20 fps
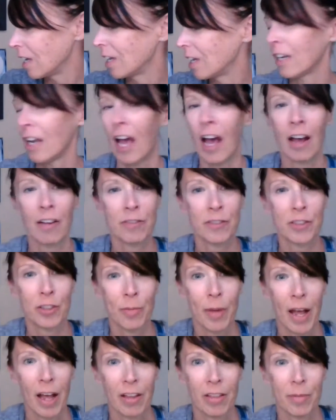in
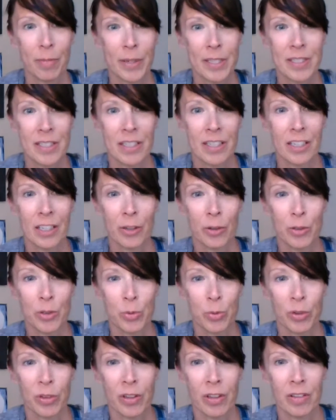Aftermath by Sandy
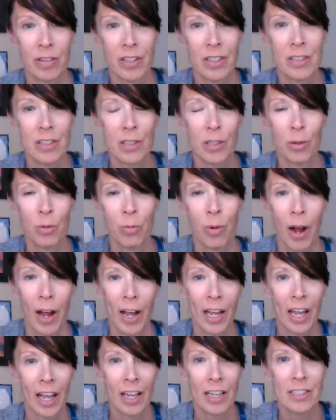Goldsworthy. These are
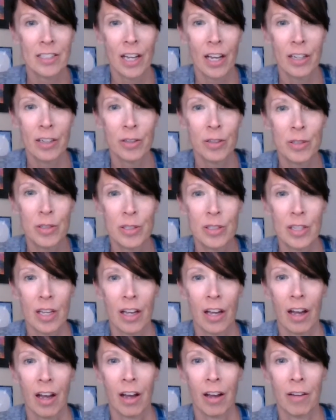YA titles. They
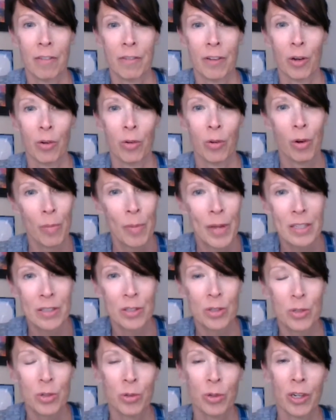have a
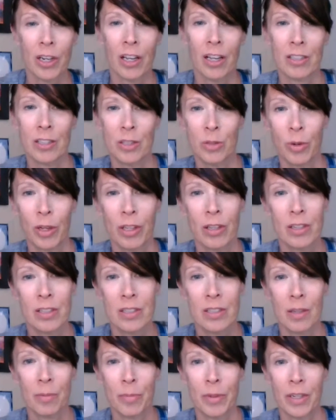romance story as well
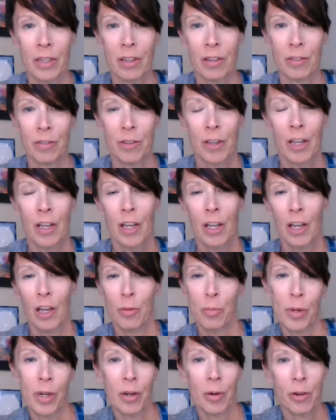as a bit of
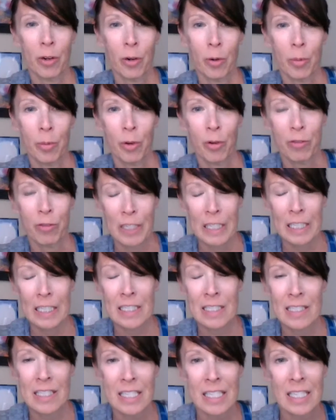paranormal
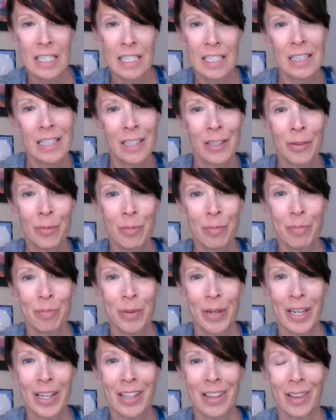fantasy in them,
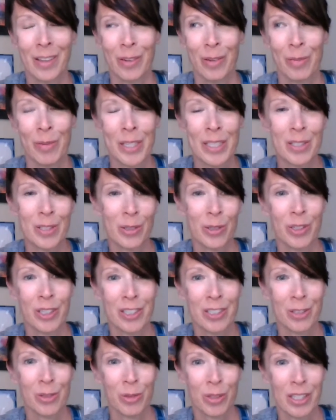but the romance story
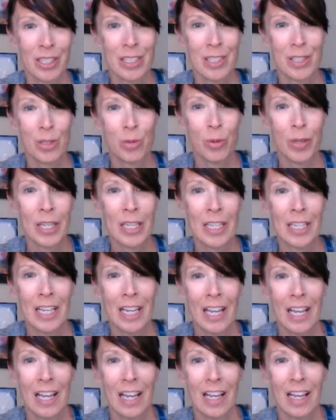is really sweet,
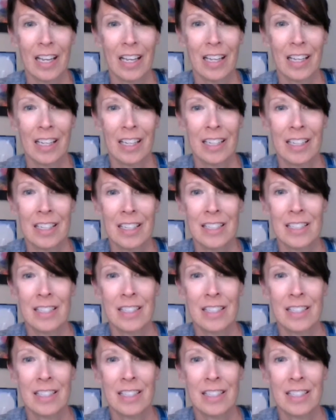and